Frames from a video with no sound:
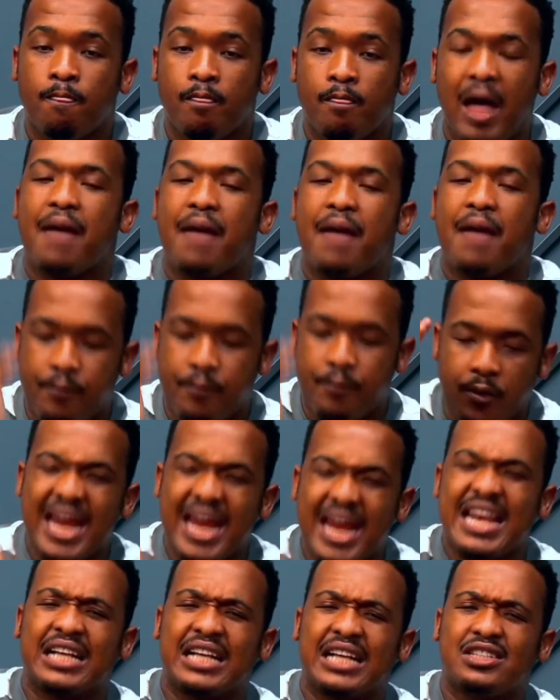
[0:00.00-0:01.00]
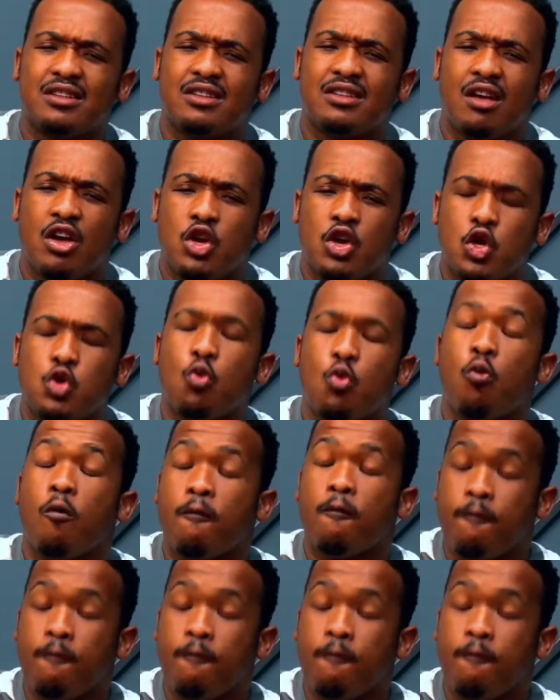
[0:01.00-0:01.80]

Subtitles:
I pray that you will